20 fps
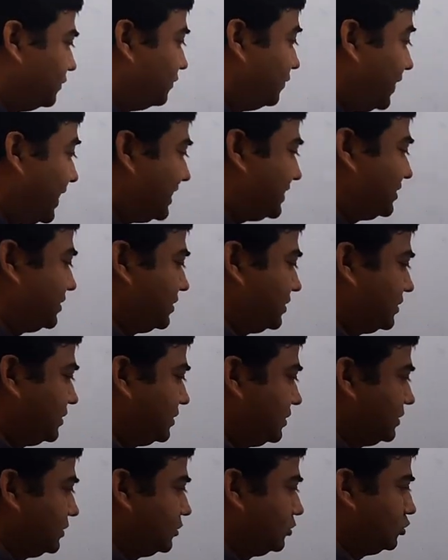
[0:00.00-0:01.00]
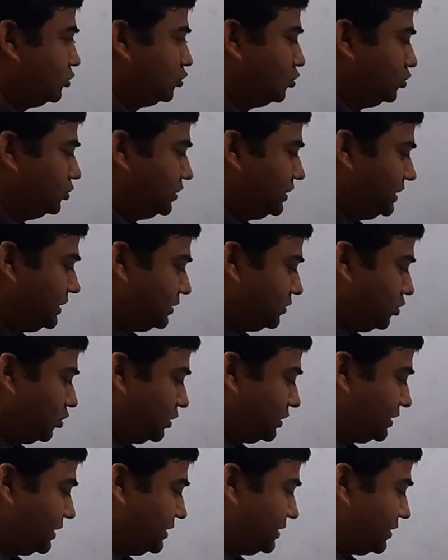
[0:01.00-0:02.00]
flux through this
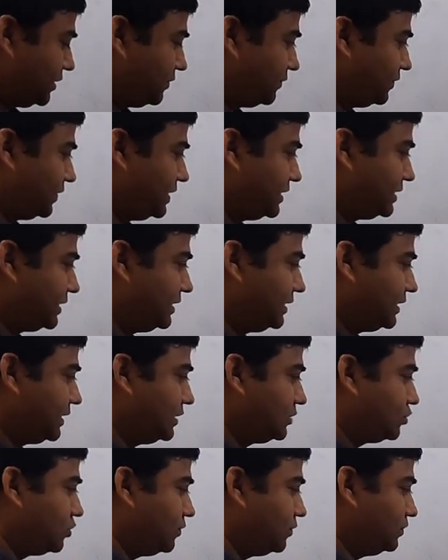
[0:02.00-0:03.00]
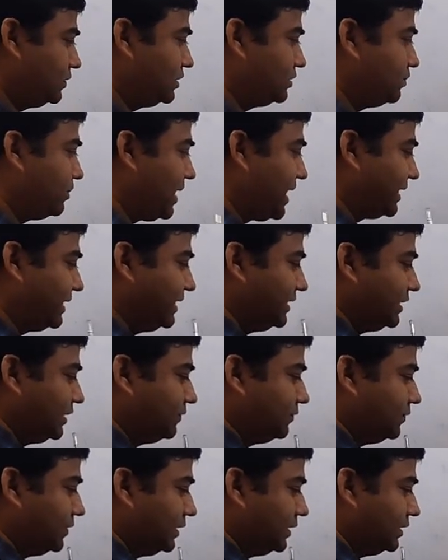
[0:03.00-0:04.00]
Gaussian surface in case of this
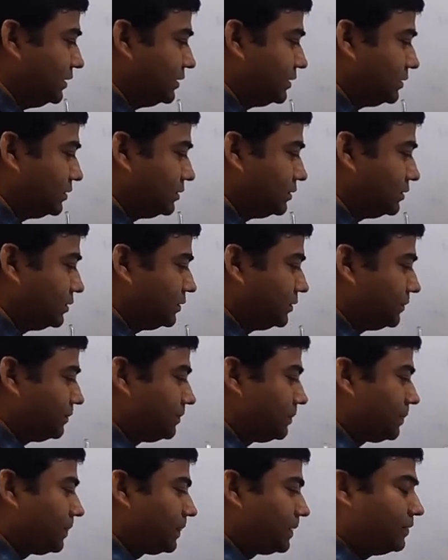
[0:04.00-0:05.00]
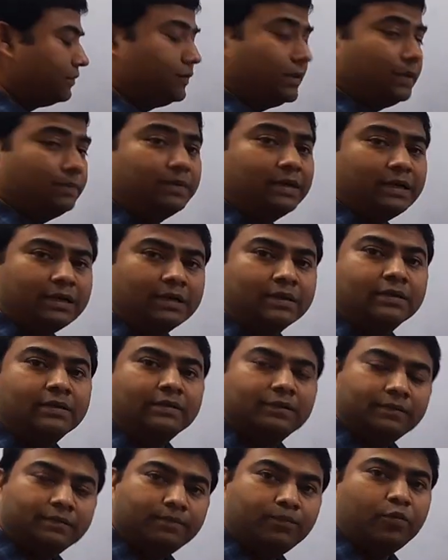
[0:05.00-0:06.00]
magnetic field will be
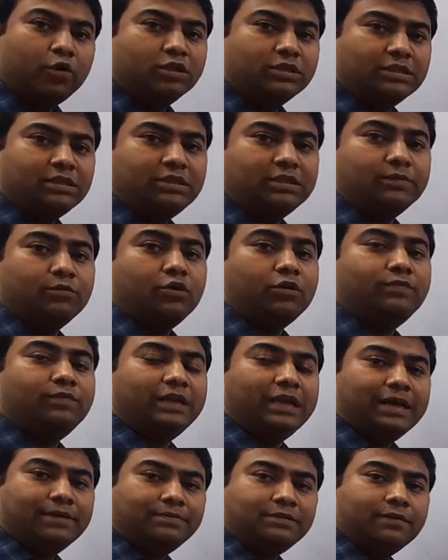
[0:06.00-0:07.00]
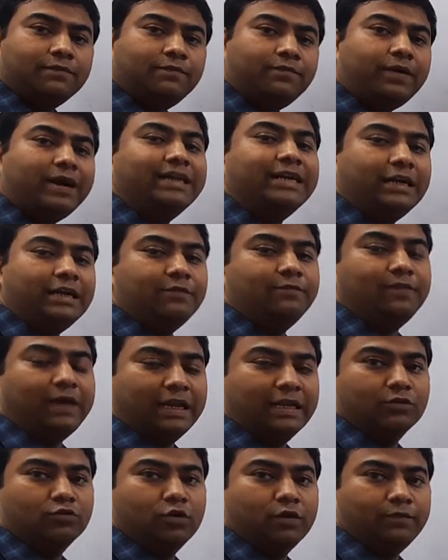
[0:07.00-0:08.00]
positive or will have some finite
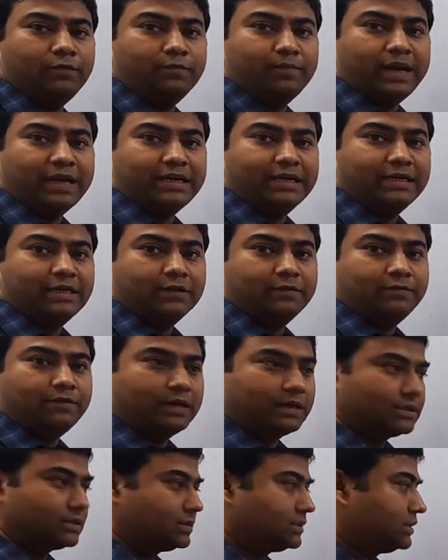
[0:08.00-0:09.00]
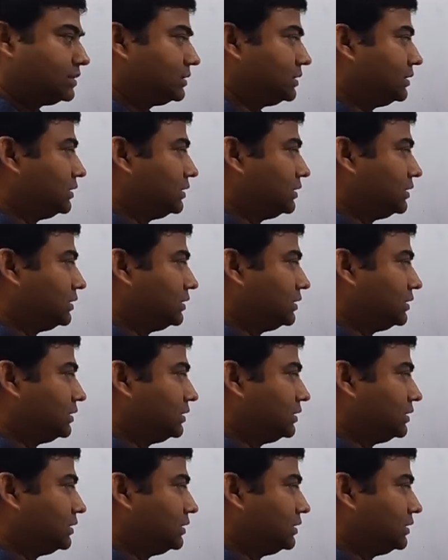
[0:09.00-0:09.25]
value of magnetic flux.